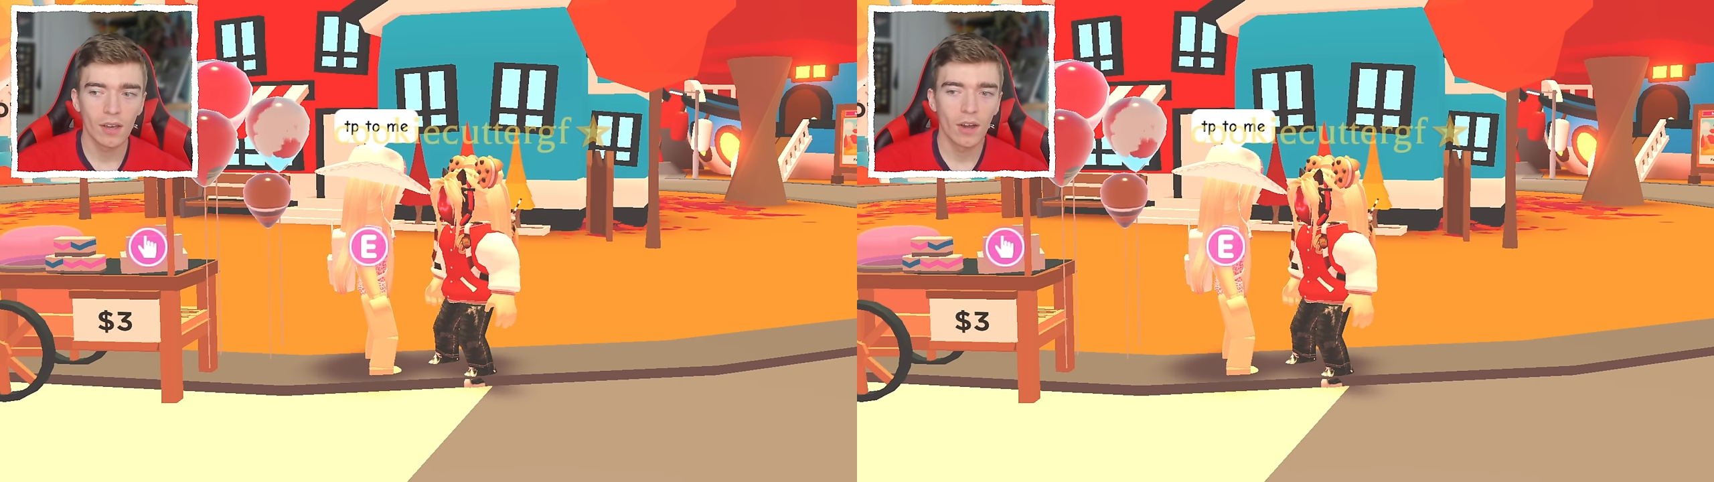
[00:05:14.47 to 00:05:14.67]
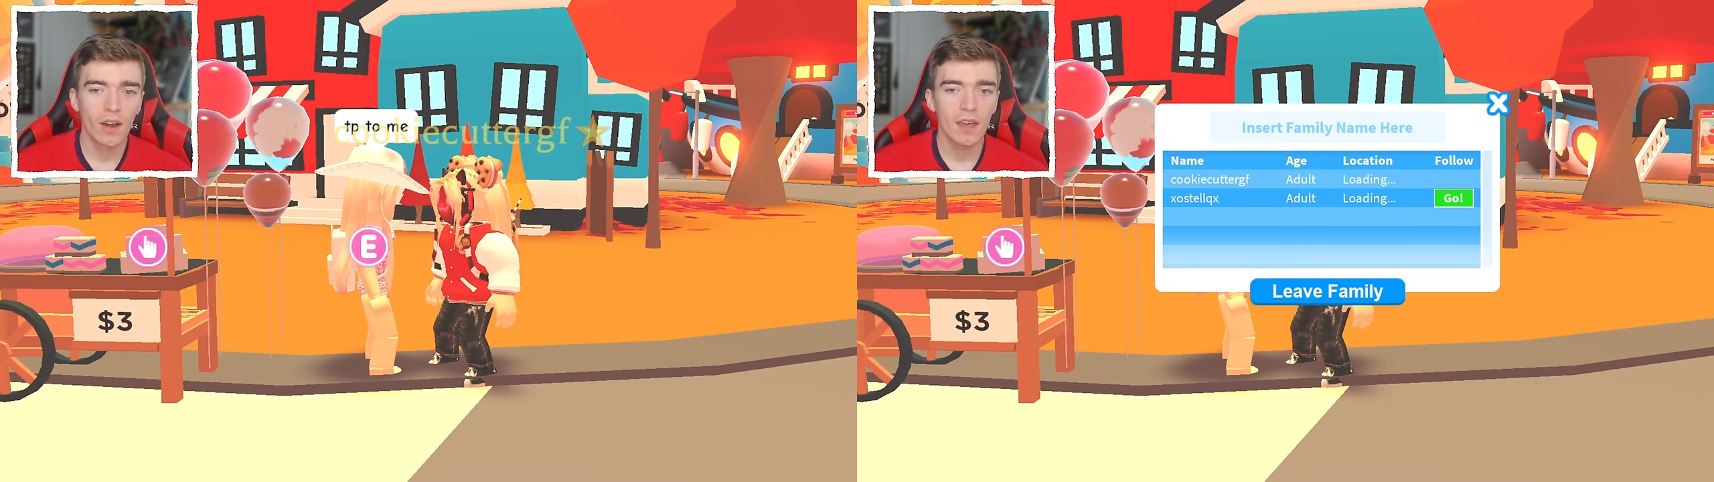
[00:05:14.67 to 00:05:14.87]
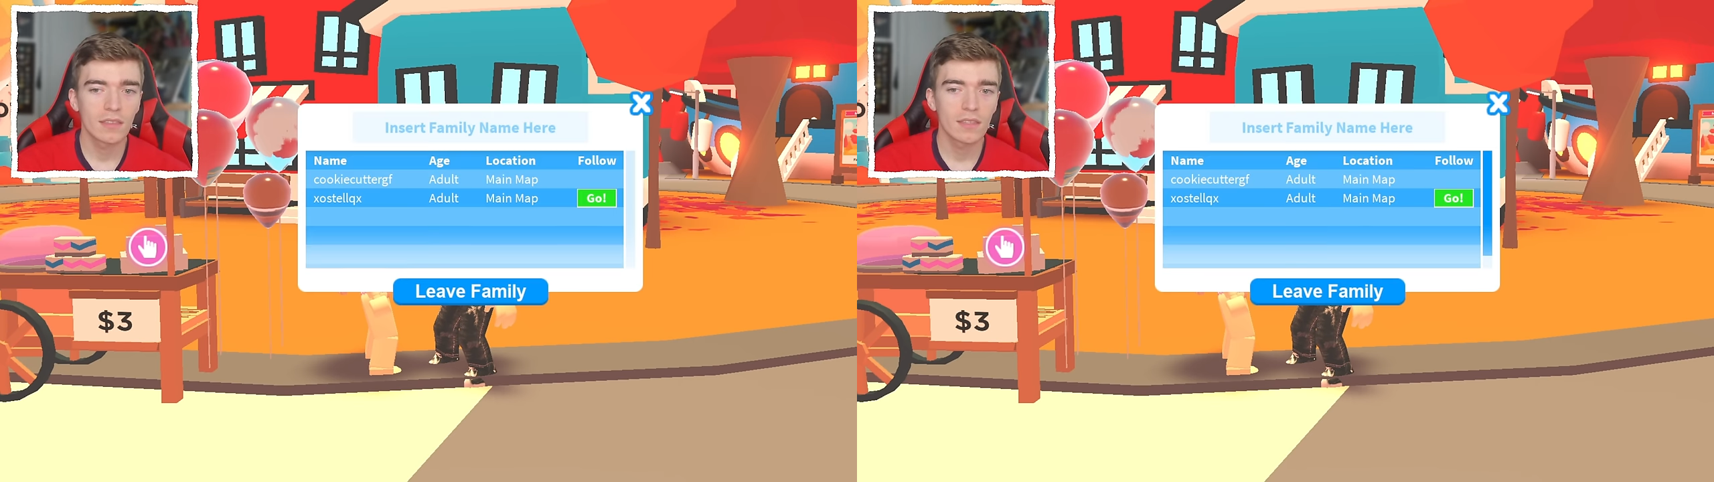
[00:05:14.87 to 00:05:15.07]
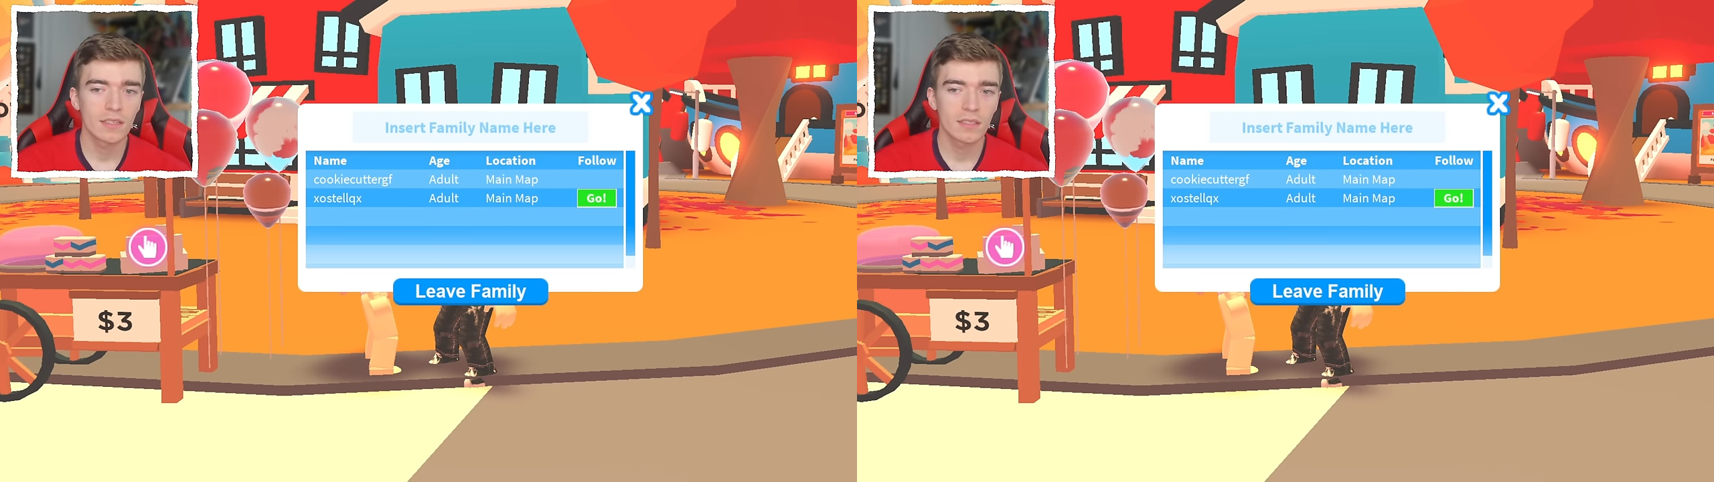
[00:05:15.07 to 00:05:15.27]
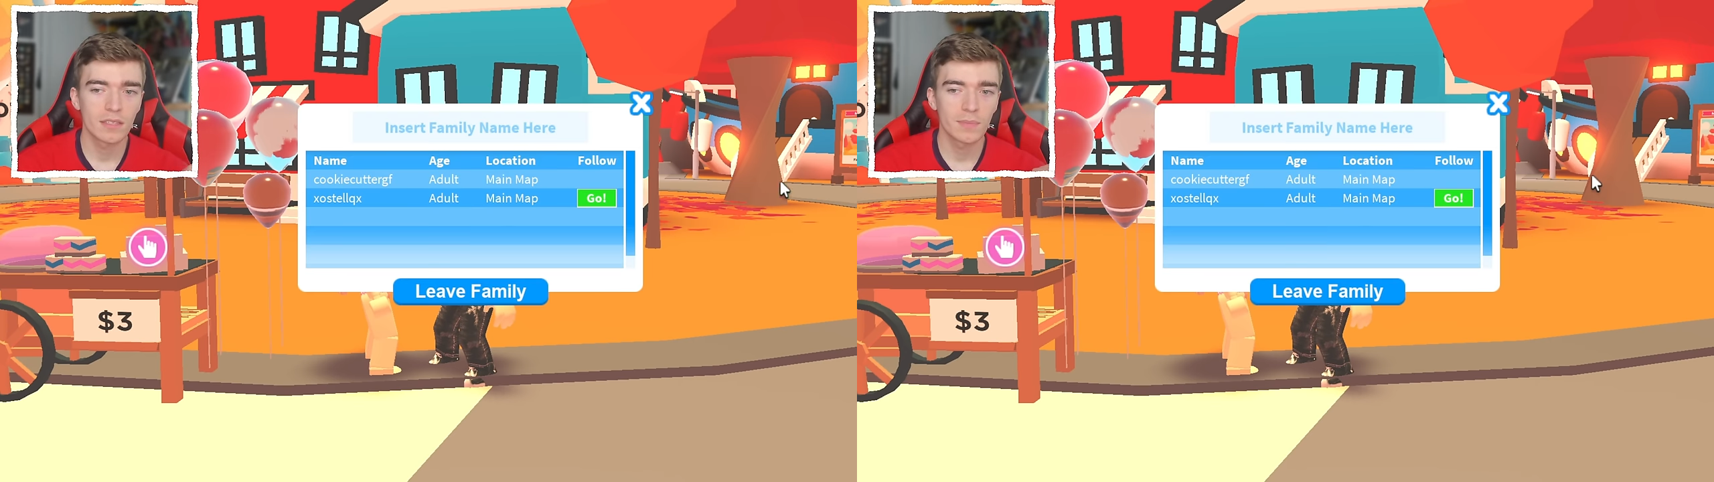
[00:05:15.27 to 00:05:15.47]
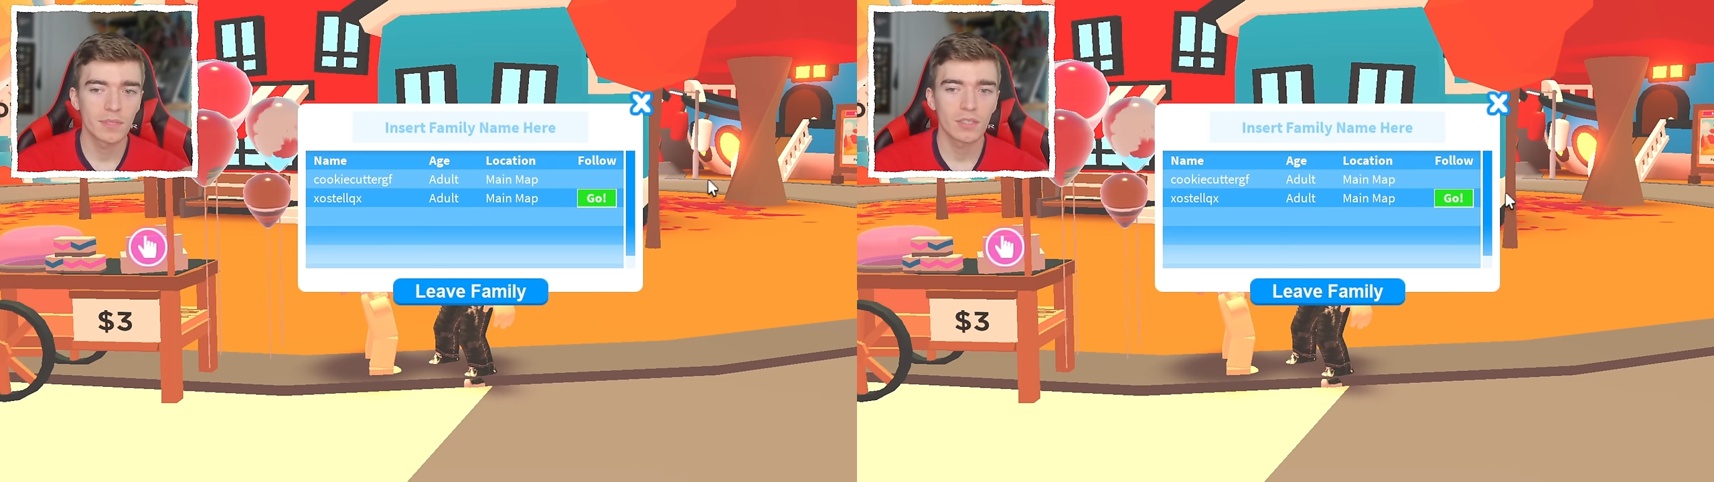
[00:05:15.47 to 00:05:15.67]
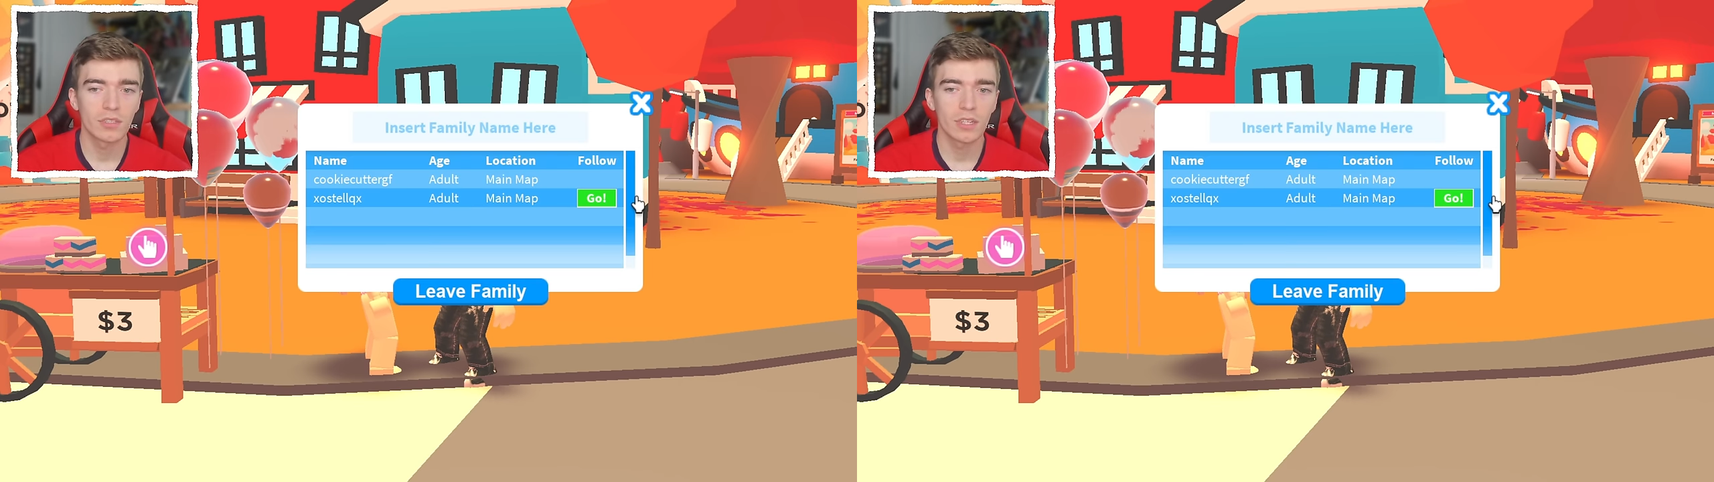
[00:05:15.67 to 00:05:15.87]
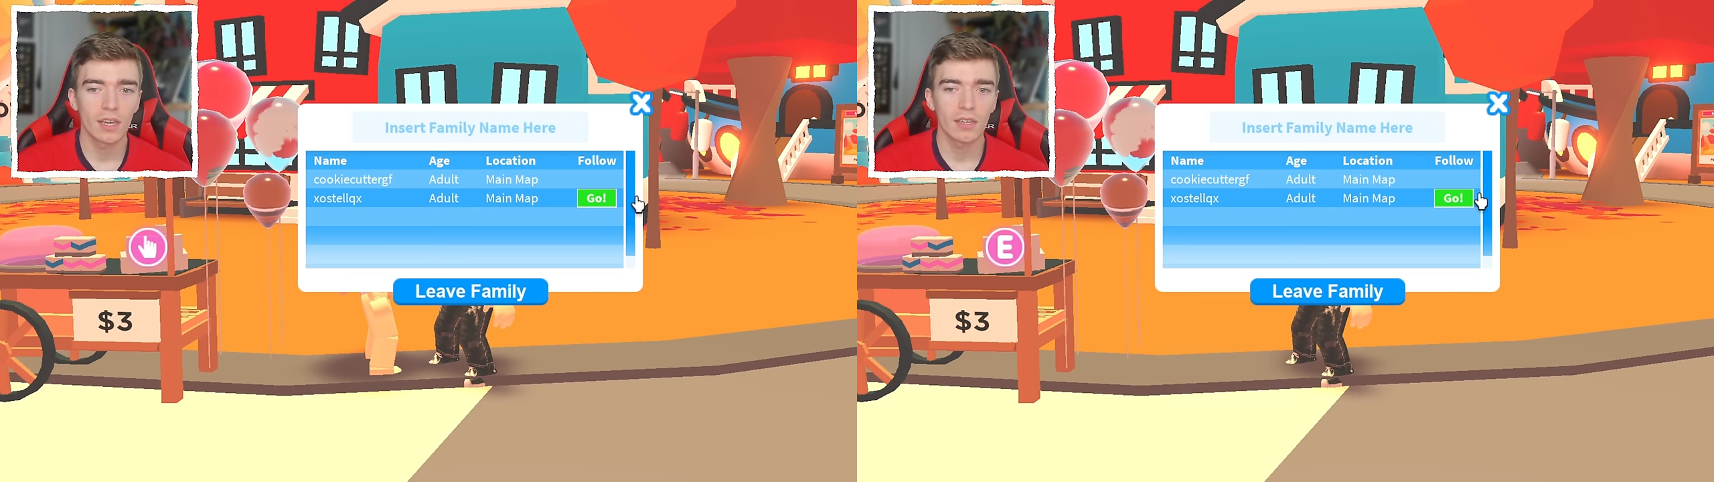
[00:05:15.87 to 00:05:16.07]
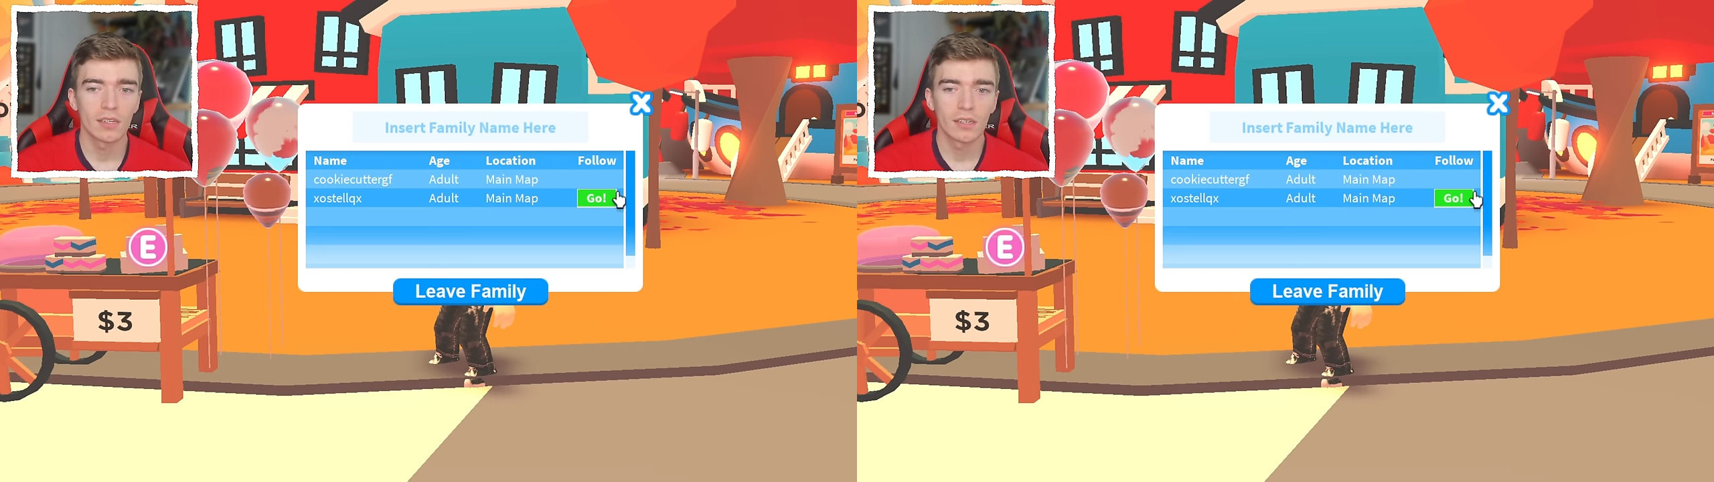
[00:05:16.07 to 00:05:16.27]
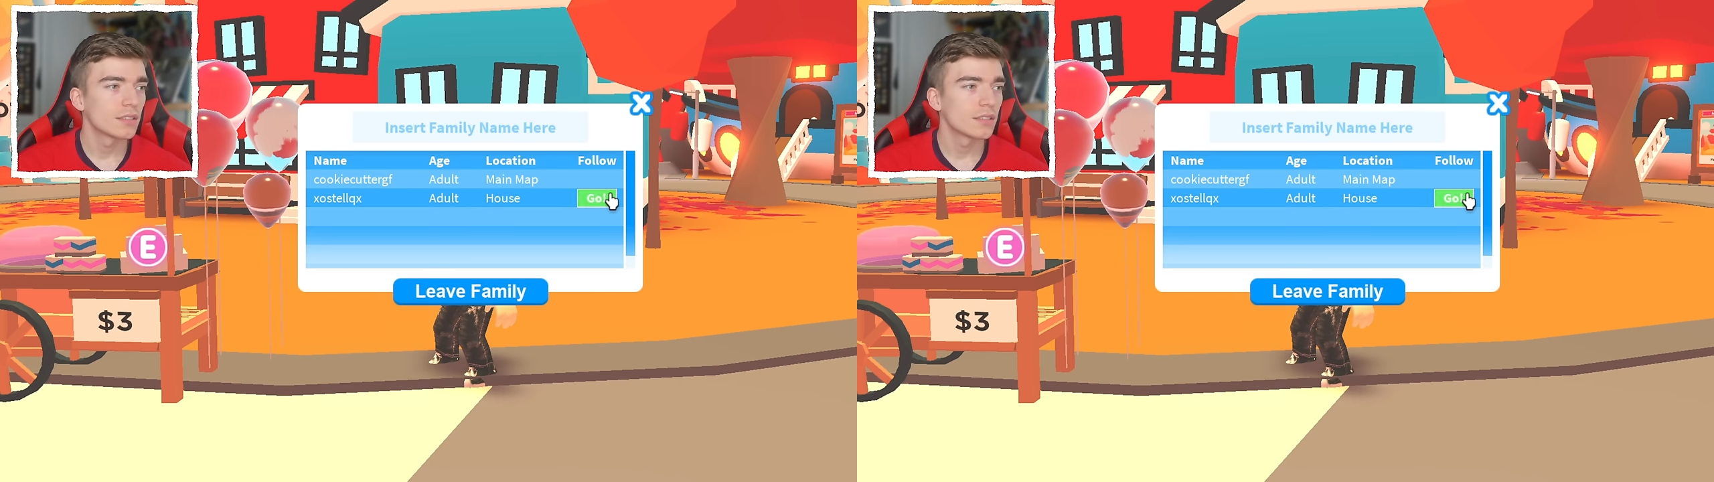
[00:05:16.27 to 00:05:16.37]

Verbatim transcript: all right, this seems legit.